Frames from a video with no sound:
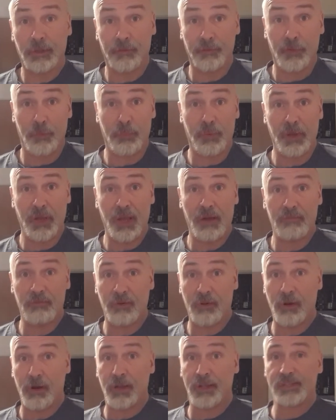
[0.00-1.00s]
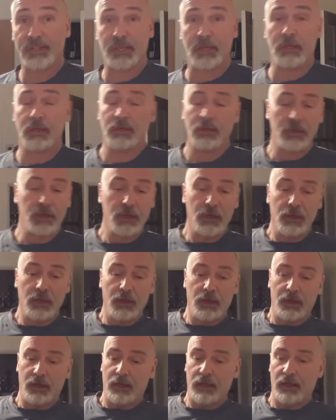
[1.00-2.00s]
of the PM variety,
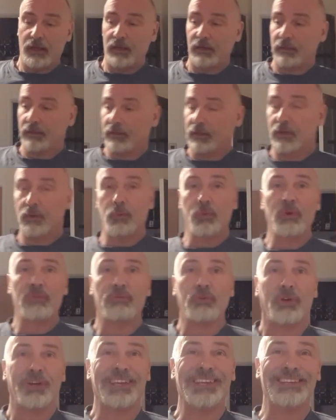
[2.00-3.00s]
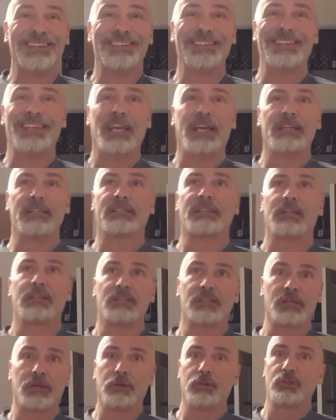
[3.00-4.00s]
and we've not eaten yet
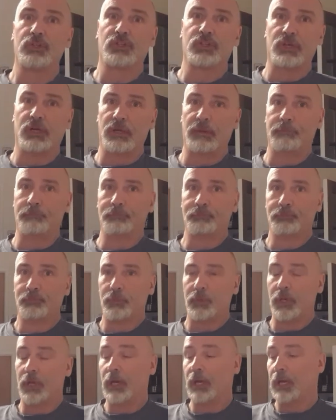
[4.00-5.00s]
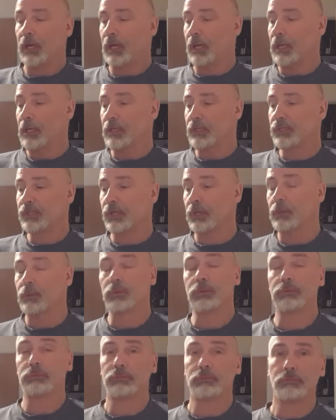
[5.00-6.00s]
since lunchtime.
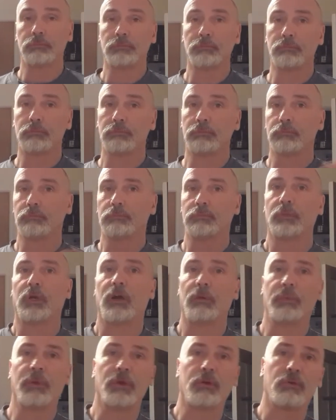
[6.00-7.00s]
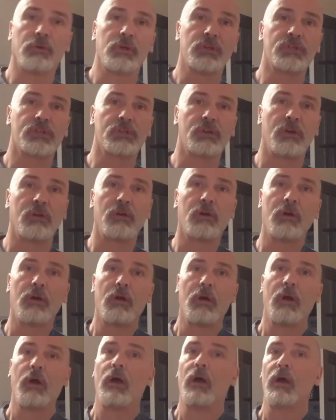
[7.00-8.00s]
So I've been Chris,
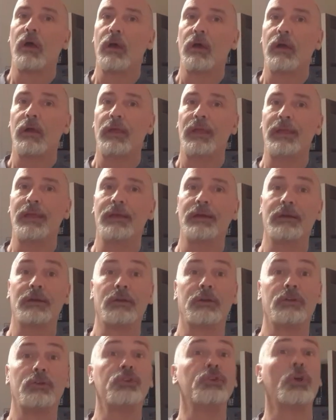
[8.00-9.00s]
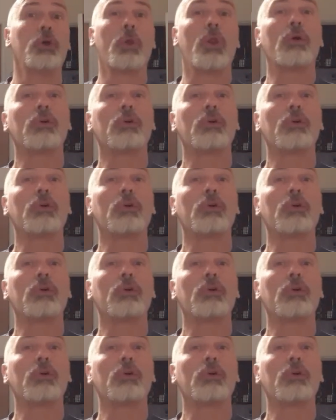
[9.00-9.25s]
here no